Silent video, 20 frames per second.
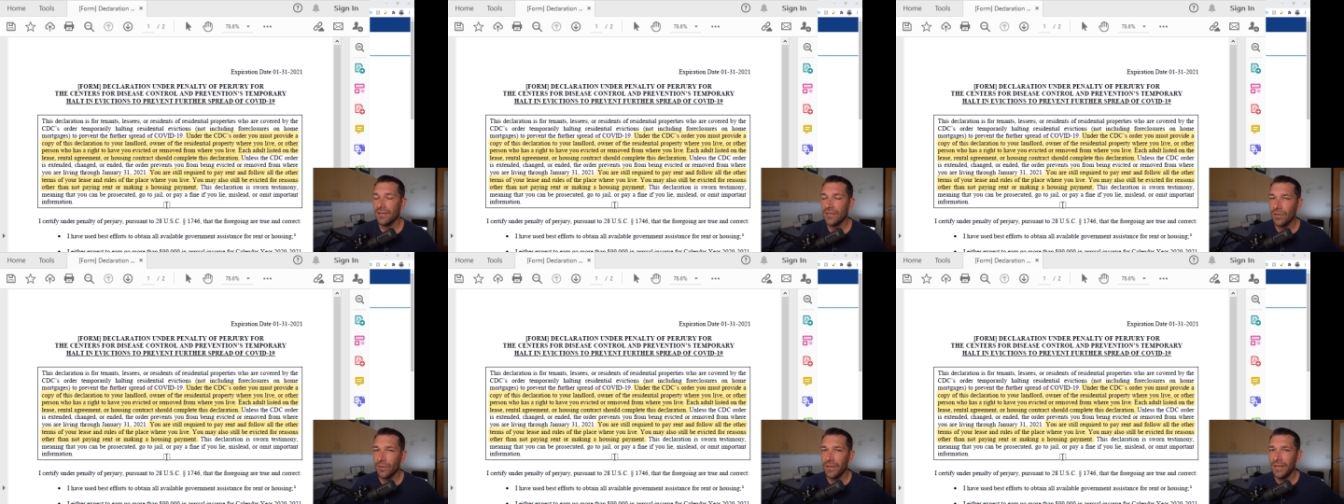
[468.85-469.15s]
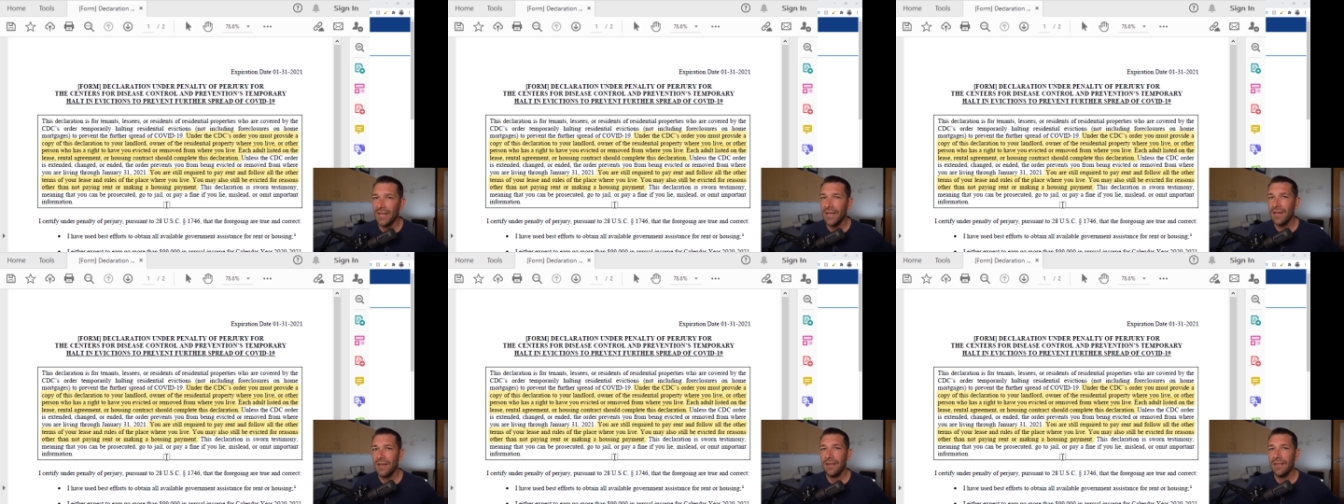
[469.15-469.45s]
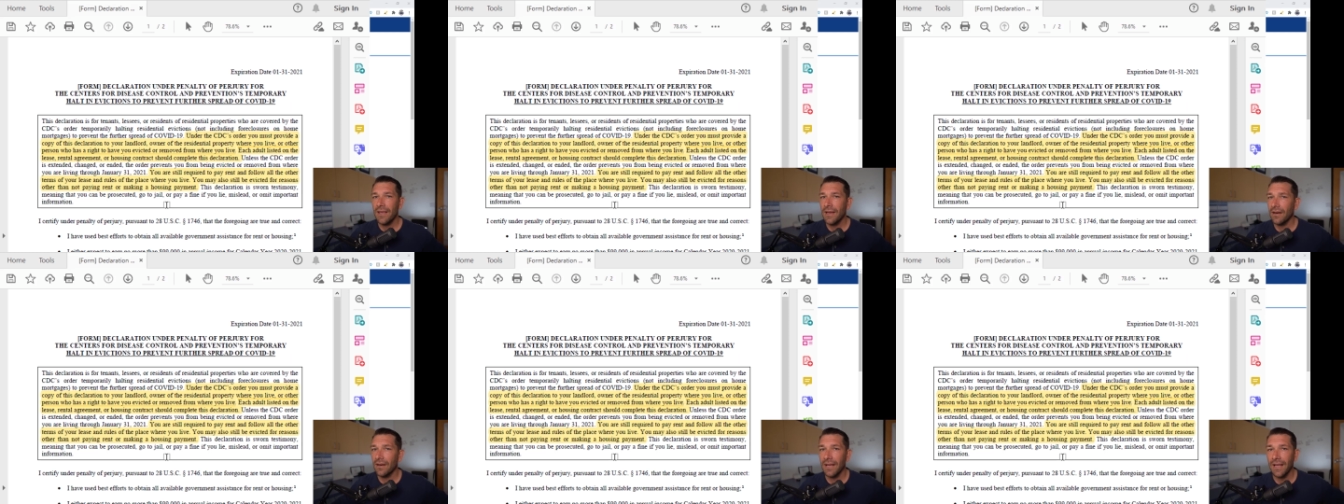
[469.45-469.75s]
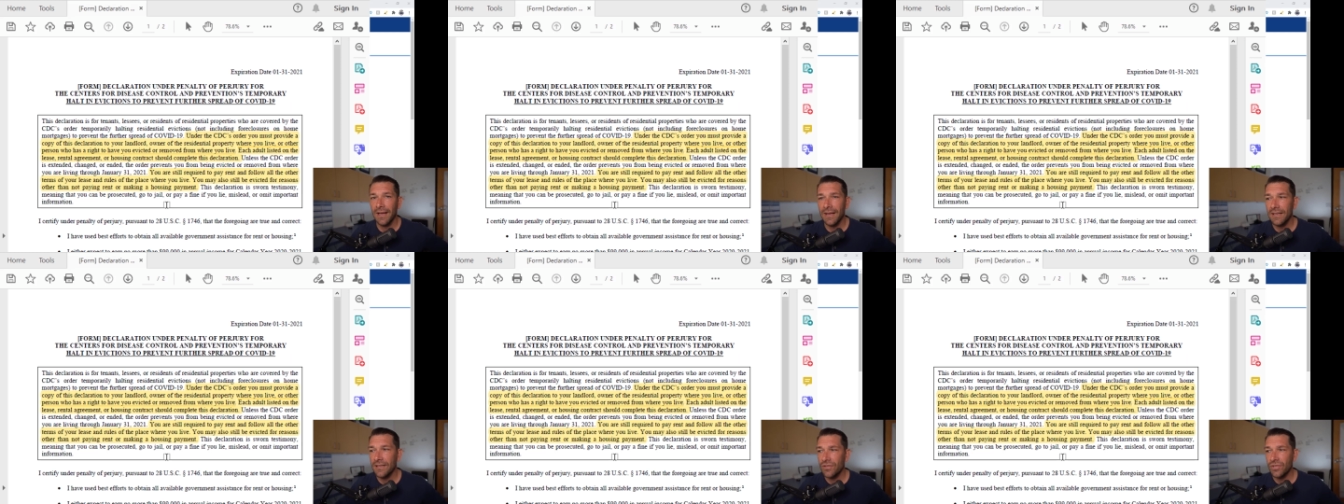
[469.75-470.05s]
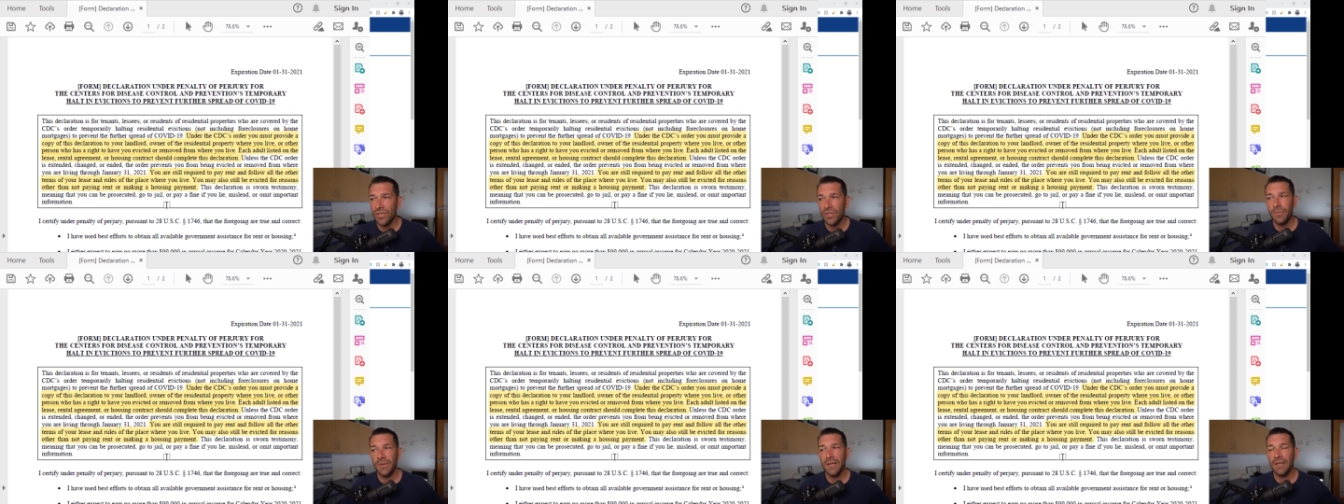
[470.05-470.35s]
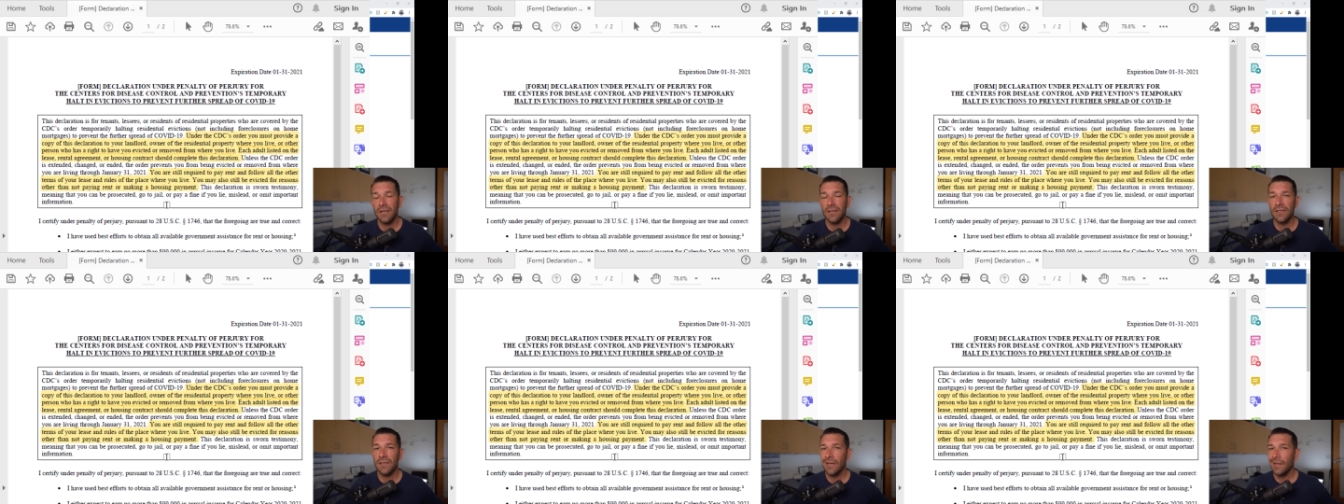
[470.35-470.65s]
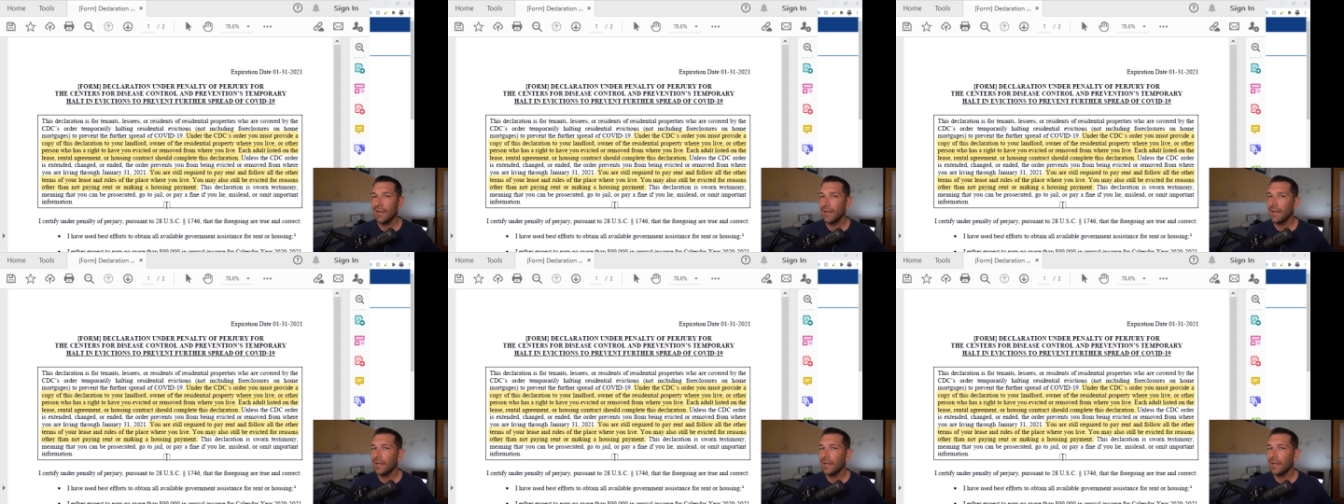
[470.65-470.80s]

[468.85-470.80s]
So key there, guys, just because,